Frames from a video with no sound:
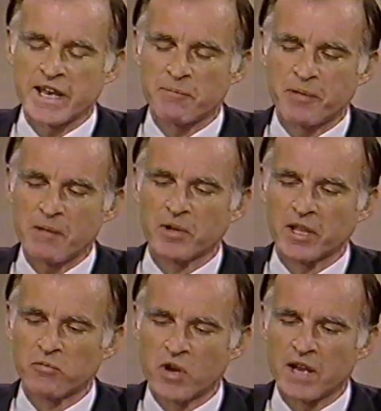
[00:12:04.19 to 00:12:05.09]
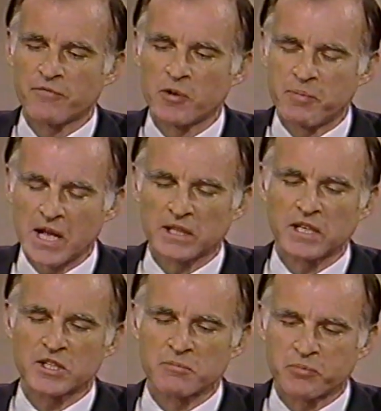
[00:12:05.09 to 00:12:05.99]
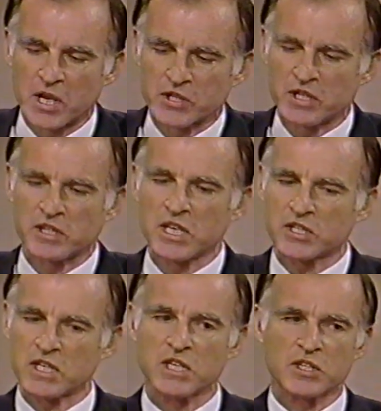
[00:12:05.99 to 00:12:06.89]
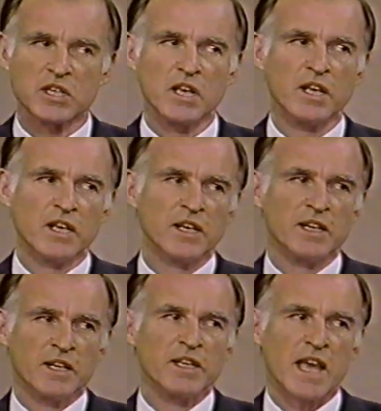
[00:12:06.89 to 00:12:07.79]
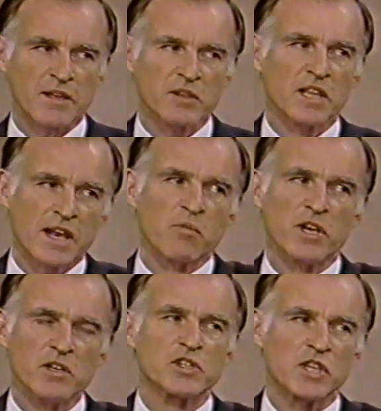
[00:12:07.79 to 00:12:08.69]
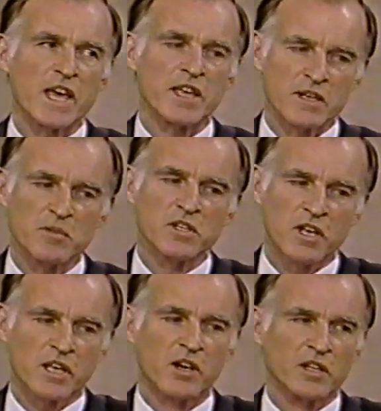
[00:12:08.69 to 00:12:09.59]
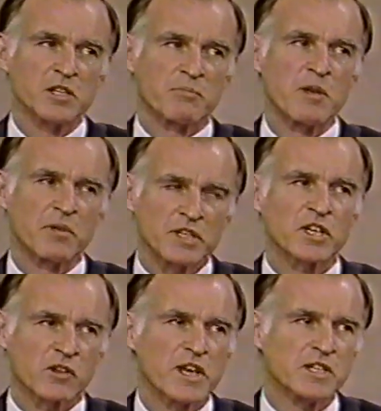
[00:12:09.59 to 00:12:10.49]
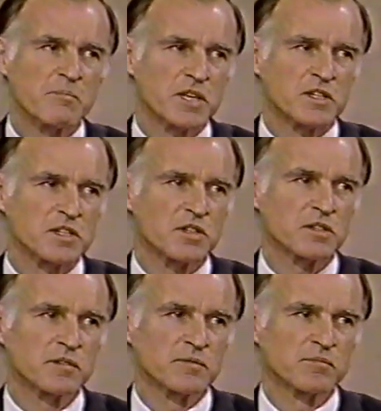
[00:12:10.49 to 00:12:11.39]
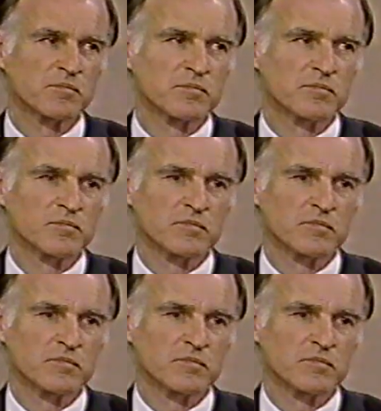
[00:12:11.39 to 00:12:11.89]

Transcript: of people that run for politics and president, this is yeah, yeah, a lot of what you say, I mean, look it's, at all these people. It's a crazy business. Yeah, it is. Uh,